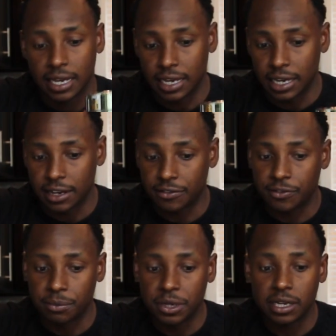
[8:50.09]
And
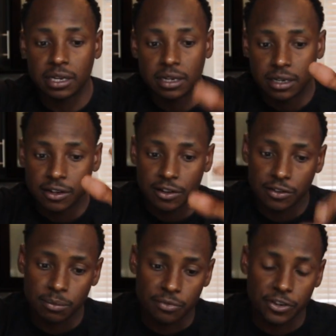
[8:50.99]
for me,
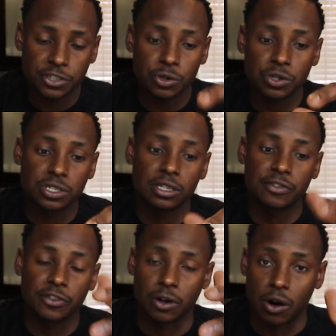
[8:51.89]
fish oil is
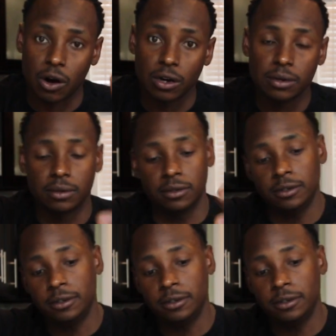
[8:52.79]
good for your heart,